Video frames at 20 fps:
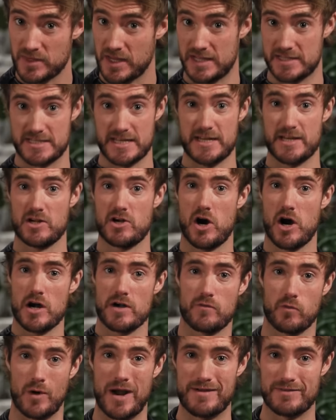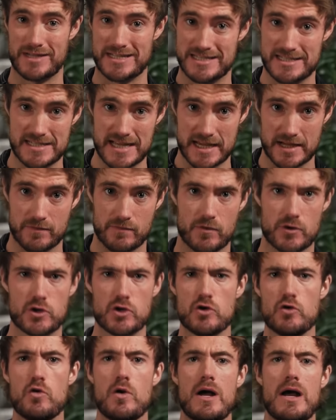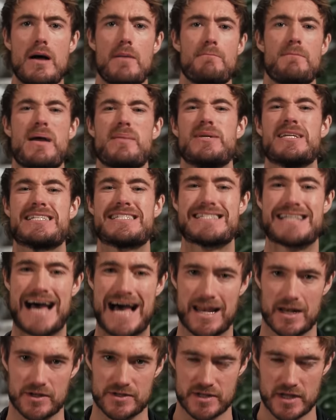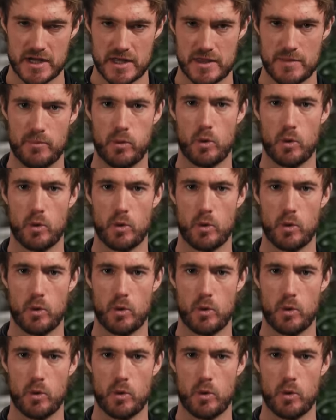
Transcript: it's eating carnivore, having a steak. For you, maybe it's salad. The